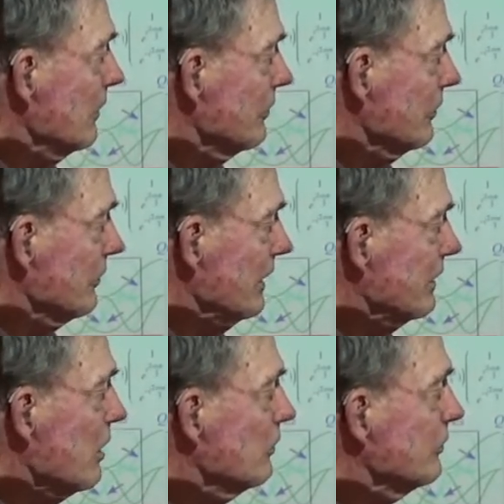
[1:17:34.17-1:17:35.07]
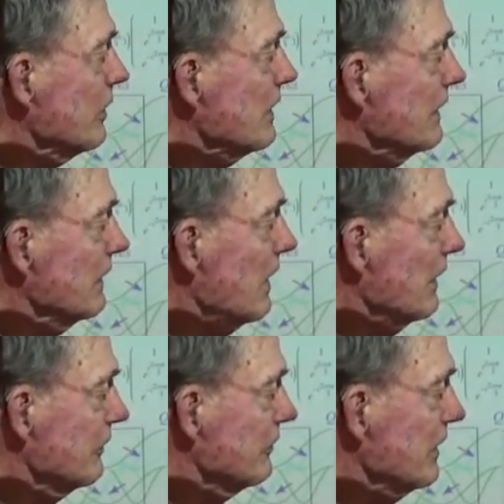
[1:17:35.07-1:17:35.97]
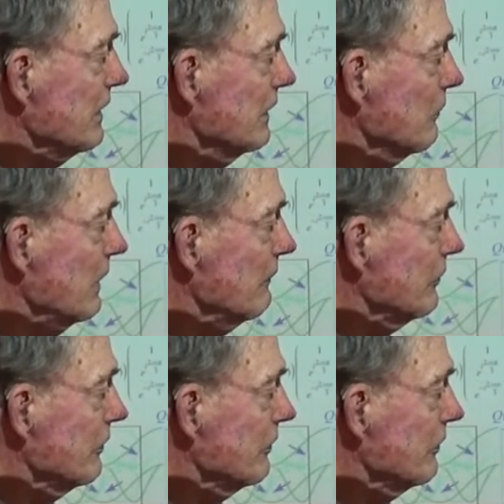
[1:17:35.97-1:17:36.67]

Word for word: This is a cosine-like standing wave.